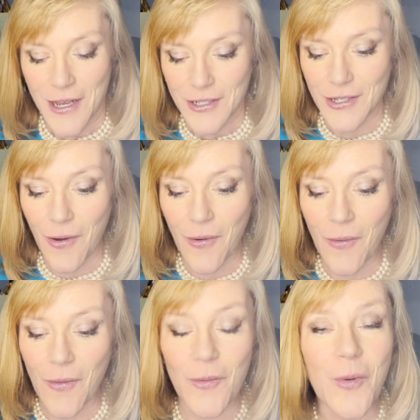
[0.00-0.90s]

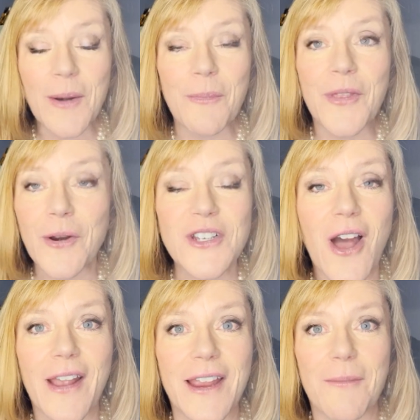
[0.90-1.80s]
So what they're
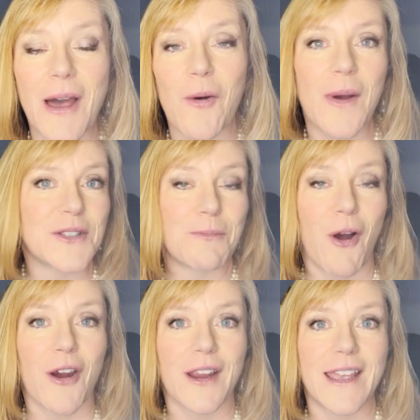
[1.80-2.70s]
talking about West
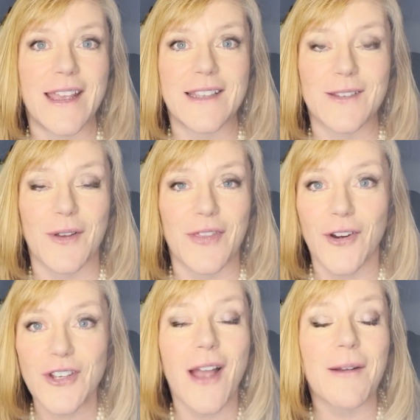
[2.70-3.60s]
Park is
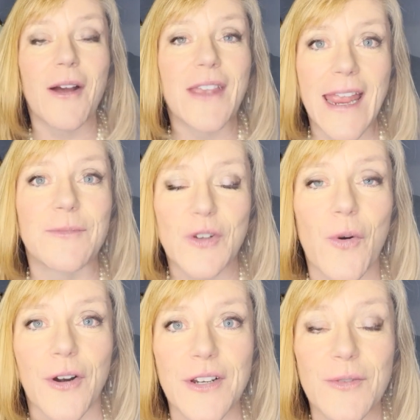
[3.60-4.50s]
they're talking about Cam's
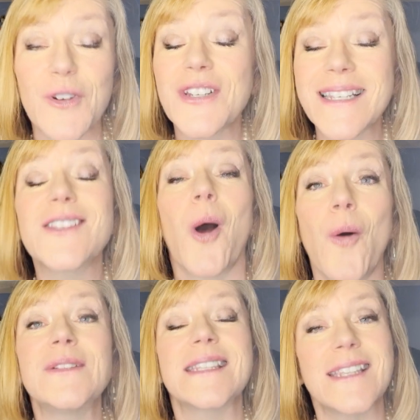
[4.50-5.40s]
Corners, which is its
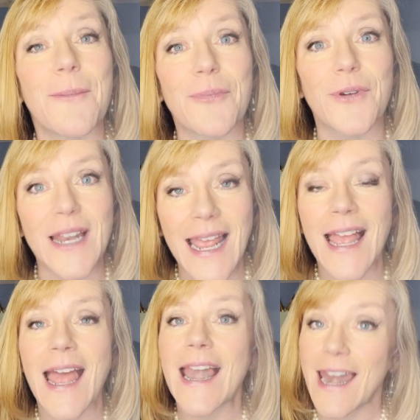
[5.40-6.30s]
own separate
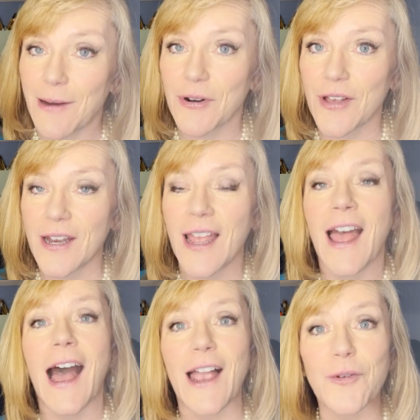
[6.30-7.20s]
neighborhood.
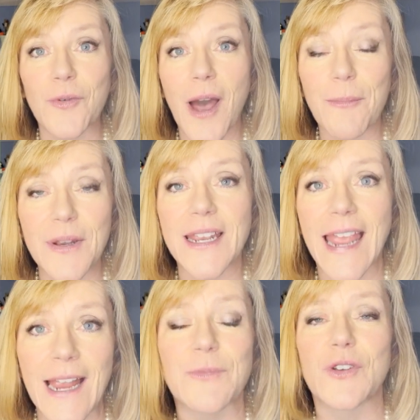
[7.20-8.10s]
I grew up in
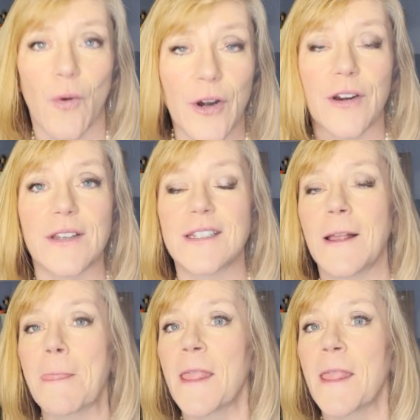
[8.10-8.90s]
Cam's Corners.